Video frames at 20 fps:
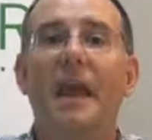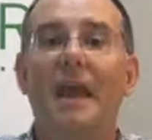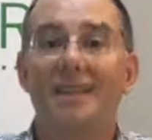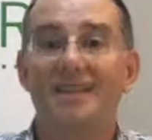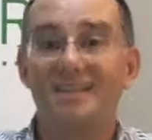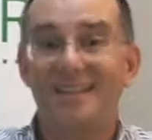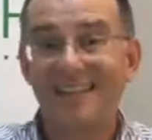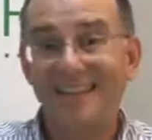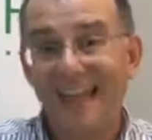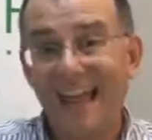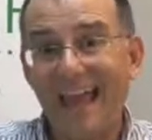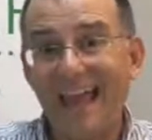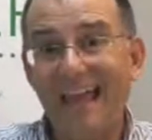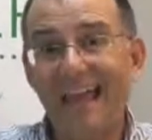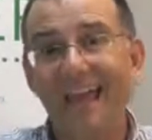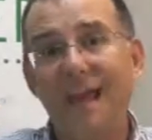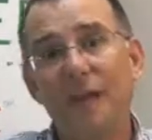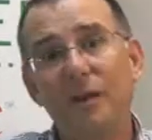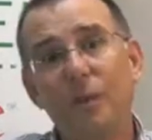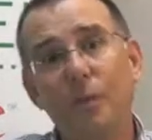And to that
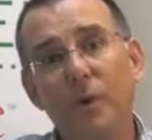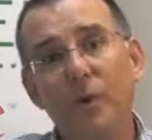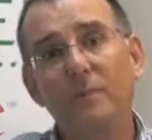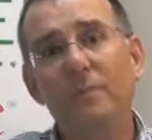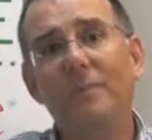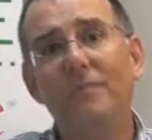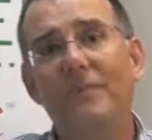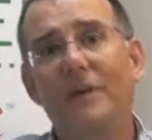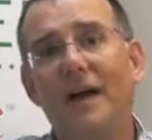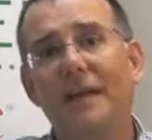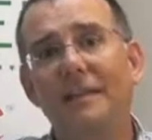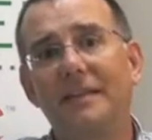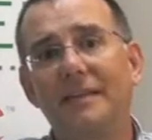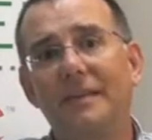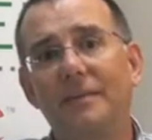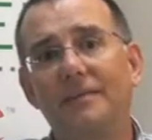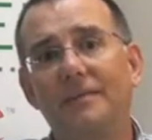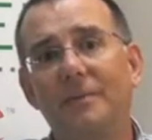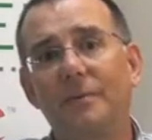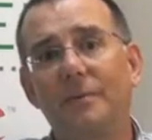end, we provide
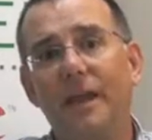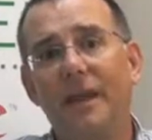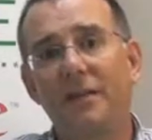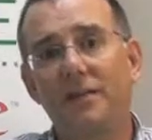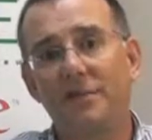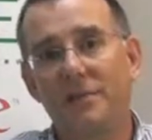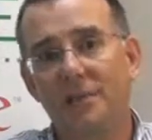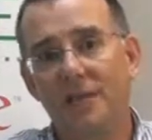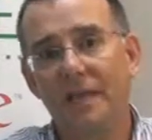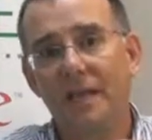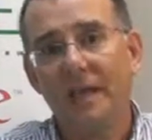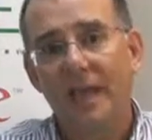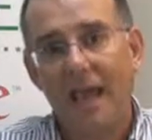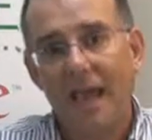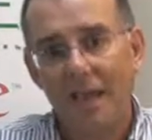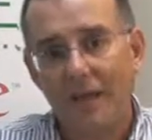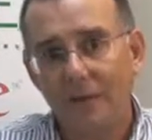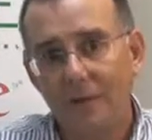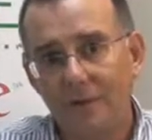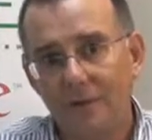the information
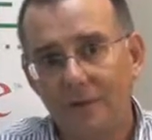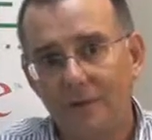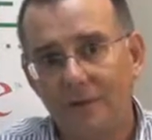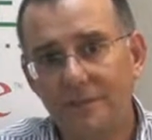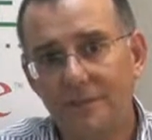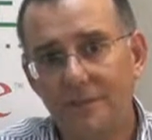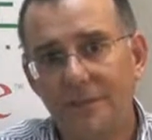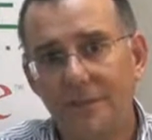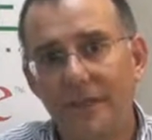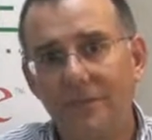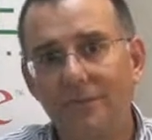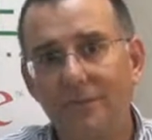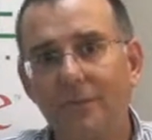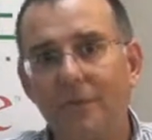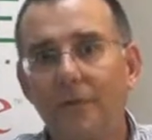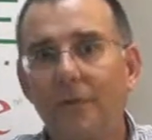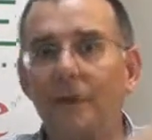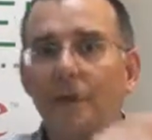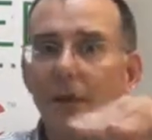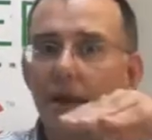at an introductory
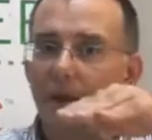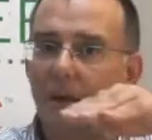level,